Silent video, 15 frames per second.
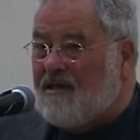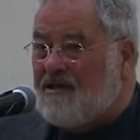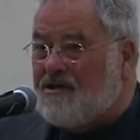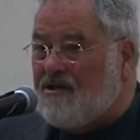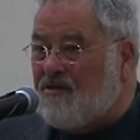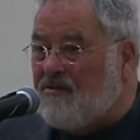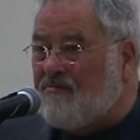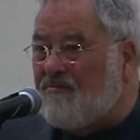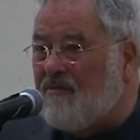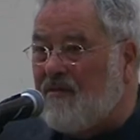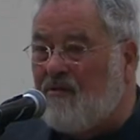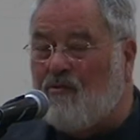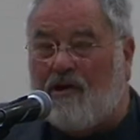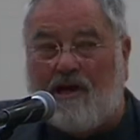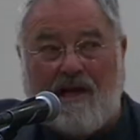So,
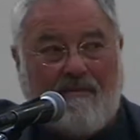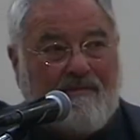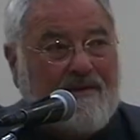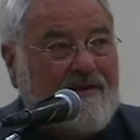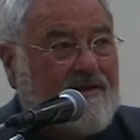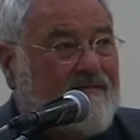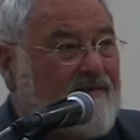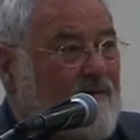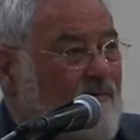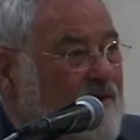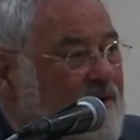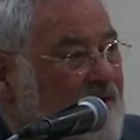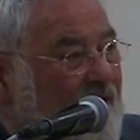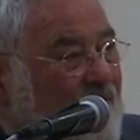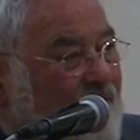what happens if
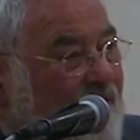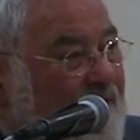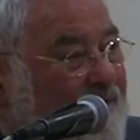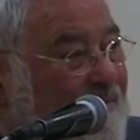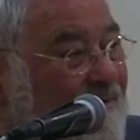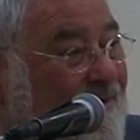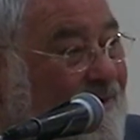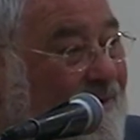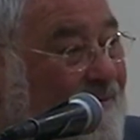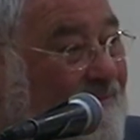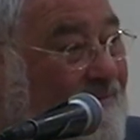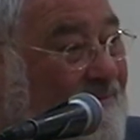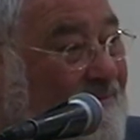someone's not prosperous?